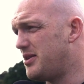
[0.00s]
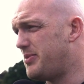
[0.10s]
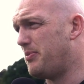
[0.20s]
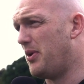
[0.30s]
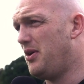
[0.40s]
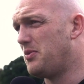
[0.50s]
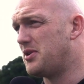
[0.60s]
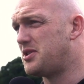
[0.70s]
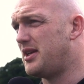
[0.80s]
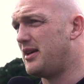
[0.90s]
I was a bit bored
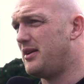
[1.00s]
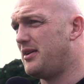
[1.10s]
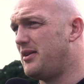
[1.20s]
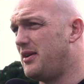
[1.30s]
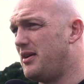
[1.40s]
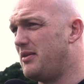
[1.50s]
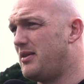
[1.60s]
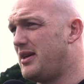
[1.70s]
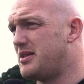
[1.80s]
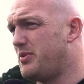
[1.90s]
watching it, and
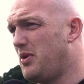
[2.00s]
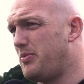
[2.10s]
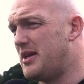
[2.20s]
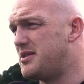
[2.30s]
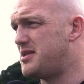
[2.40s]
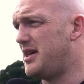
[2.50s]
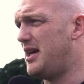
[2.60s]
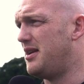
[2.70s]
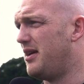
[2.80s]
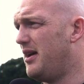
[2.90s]
like you said, we want to be
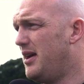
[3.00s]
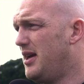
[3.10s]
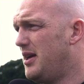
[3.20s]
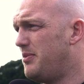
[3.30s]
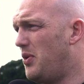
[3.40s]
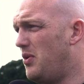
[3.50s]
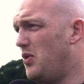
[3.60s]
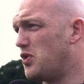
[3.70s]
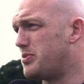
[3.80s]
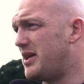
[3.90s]
entertained, but
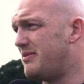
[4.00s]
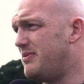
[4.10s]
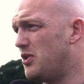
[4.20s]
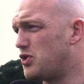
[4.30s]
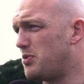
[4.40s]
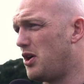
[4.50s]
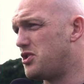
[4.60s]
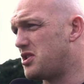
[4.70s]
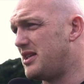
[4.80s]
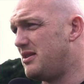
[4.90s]
ultimately,
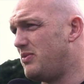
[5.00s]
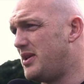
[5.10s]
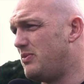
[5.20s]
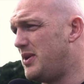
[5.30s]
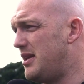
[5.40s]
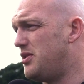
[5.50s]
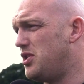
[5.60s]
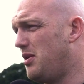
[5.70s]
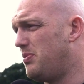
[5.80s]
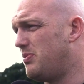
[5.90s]
subconsciously, we did the
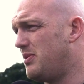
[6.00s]
job.